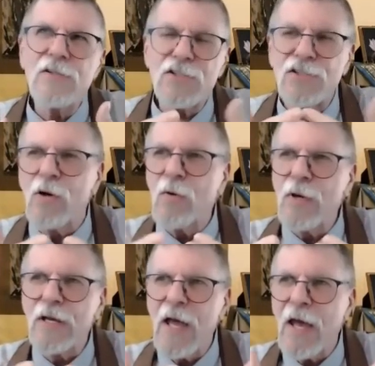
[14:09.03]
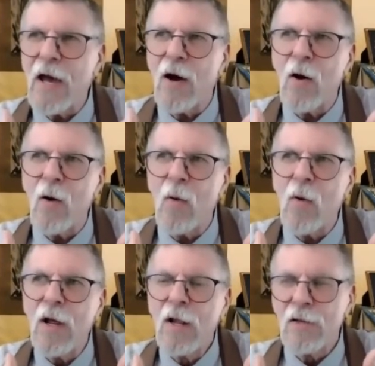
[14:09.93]
showing
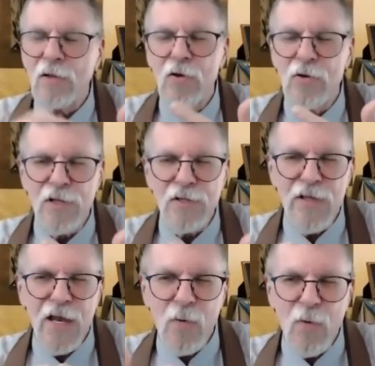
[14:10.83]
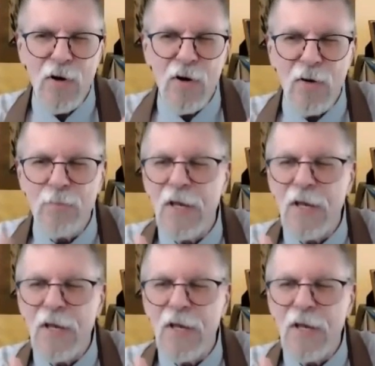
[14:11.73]
how learned they were,